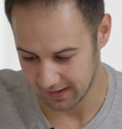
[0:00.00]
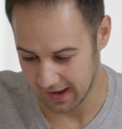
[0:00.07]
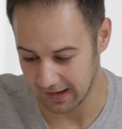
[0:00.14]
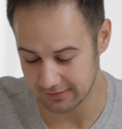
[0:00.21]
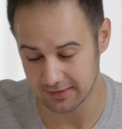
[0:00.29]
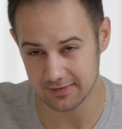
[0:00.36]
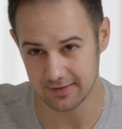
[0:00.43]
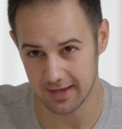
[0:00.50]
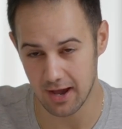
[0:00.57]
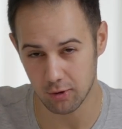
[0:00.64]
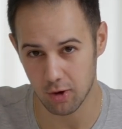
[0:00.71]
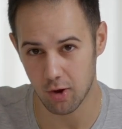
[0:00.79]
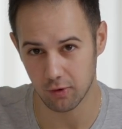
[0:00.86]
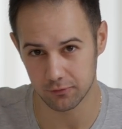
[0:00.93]
I think the
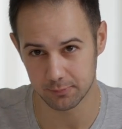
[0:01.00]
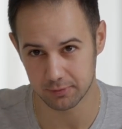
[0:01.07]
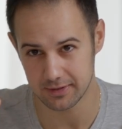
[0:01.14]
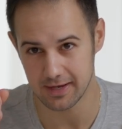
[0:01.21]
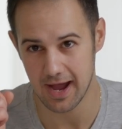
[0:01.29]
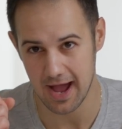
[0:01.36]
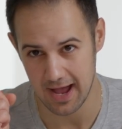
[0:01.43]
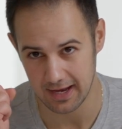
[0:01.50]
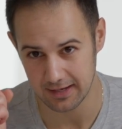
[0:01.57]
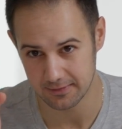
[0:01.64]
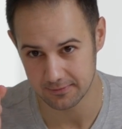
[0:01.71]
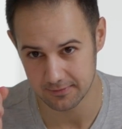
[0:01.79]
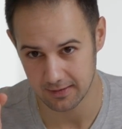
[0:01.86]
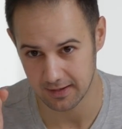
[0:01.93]
alcohol is pretty high.
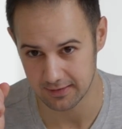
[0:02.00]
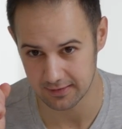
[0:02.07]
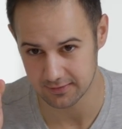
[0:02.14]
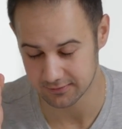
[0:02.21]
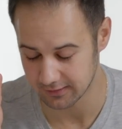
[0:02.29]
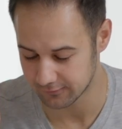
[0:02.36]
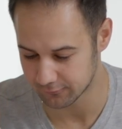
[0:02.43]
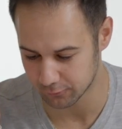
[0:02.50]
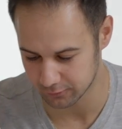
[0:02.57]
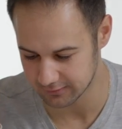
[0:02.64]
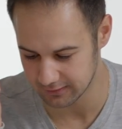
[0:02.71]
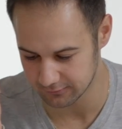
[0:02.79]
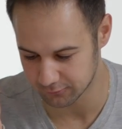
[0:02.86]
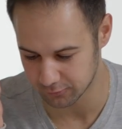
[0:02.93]
I think it's like
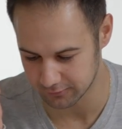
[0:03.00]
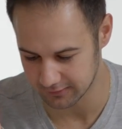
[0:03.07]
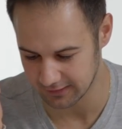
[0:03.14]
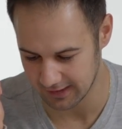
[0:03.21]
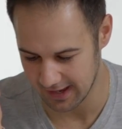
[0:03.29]
14 and a